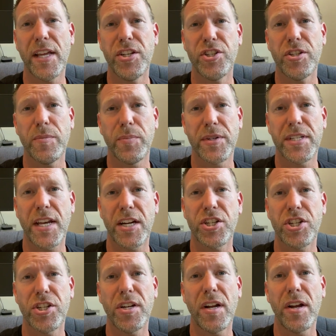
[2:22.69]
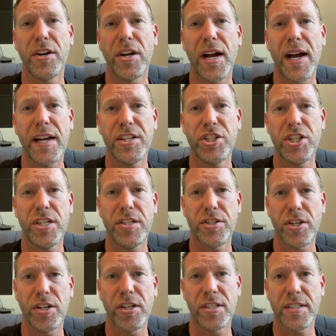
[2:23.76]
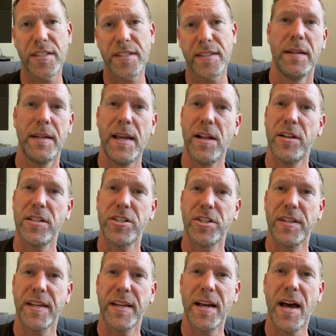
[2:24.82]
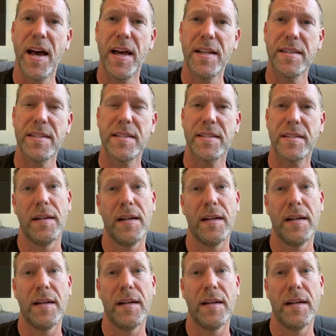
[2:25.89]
engine protection under high G turns. Now let's look at the cons.